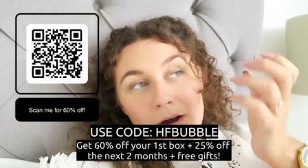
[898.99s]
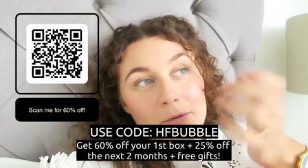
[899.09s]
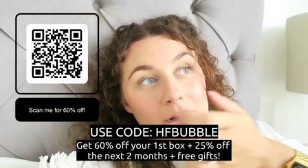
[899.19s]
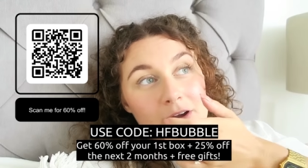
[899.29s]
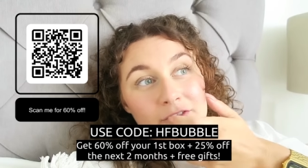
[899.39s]

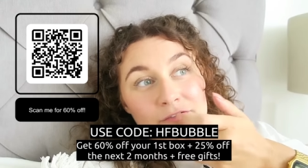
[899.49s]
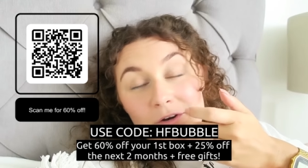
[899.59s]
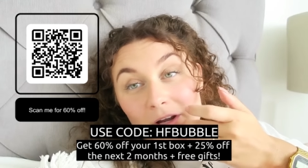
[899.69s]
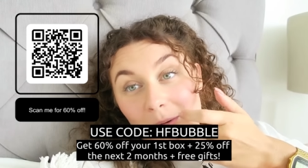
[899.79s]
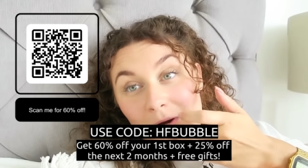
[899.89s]
I want to
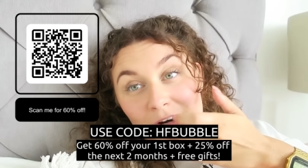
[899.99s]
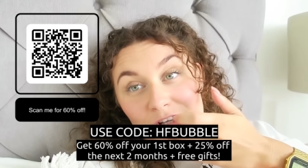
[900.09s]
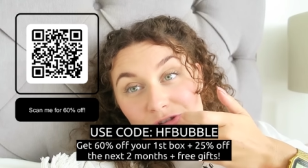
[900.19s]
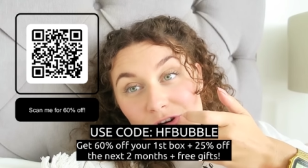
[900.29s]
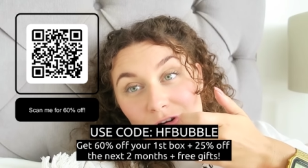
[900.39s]
feel like I'm at a
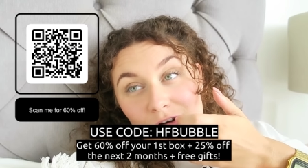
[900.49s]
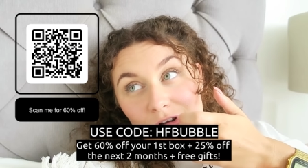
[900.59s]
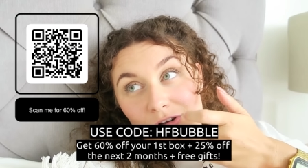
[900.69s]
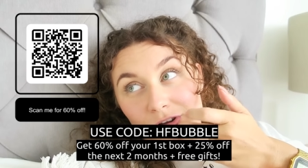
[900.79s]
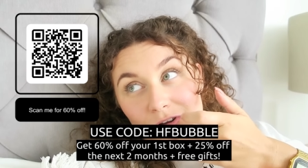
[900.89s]

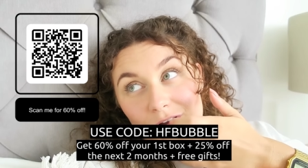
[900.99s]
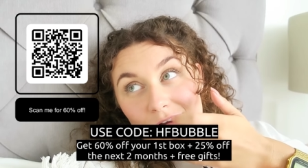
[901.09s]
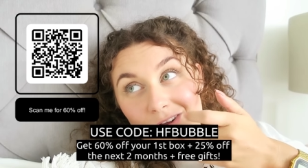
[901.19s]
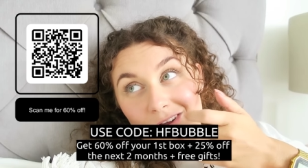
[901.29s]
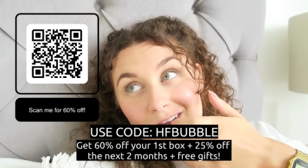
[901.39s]
restaurant,
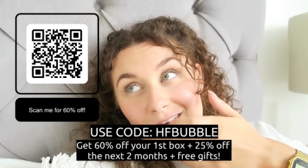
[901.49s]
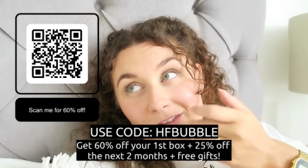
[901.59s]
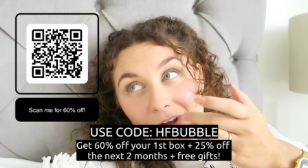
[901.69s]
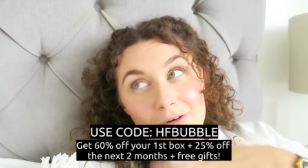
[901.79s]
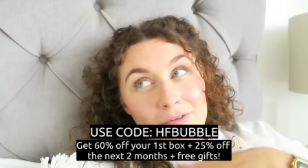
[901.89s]

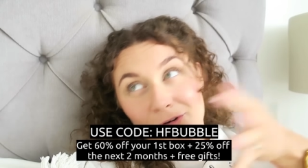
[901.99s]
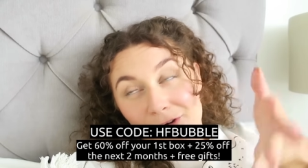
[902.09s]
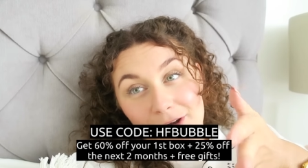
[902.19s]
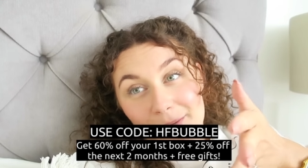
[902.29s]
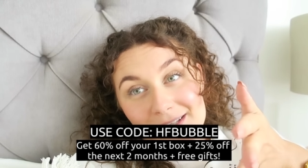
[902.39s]
even though I've
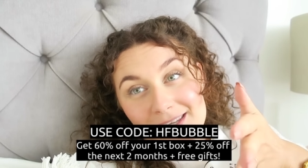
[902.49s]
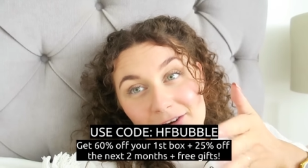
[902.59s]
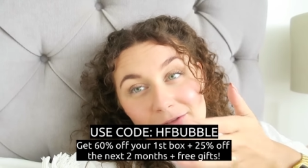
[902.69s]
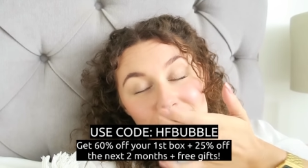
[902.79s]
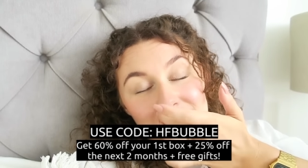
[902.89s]
got to cook it
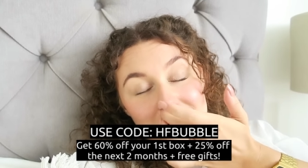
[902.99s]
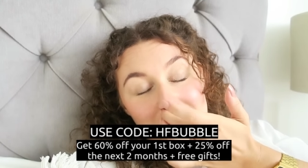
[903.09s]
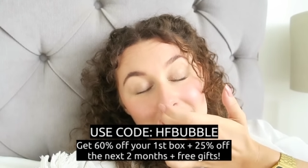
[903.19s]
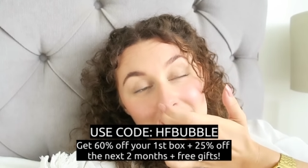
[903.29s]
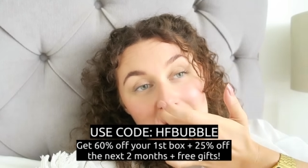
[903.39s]
myself, but you
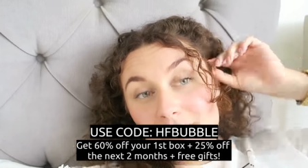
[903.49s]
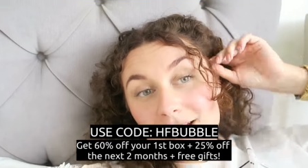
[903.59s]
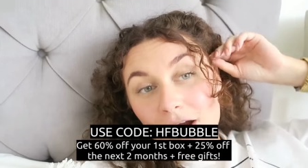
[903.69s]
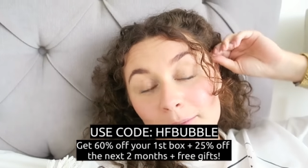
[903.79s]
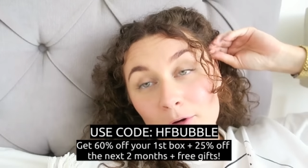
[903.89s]
know what I mean?
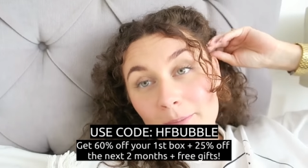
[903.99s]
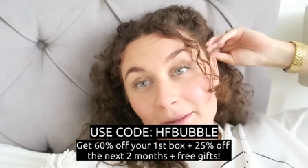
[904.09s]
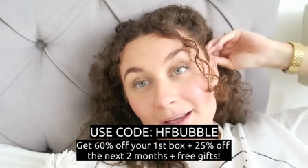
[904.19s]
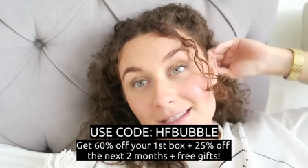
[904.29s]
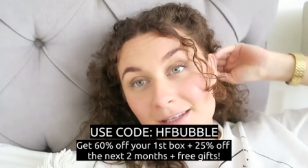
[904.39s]
I'm all
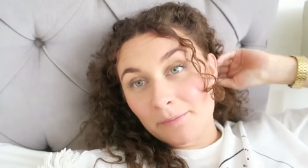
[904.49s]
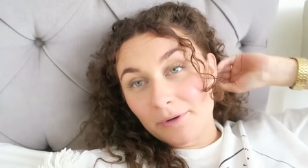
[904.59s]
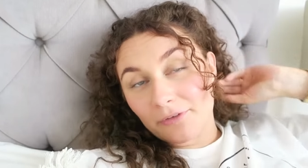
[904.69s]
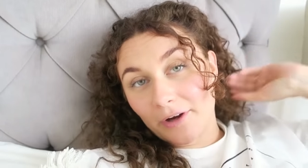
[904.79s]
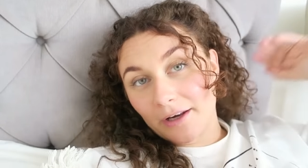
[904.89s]
about that
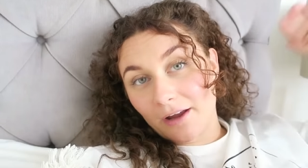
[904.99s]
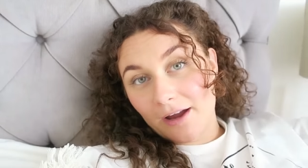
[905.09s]
simplified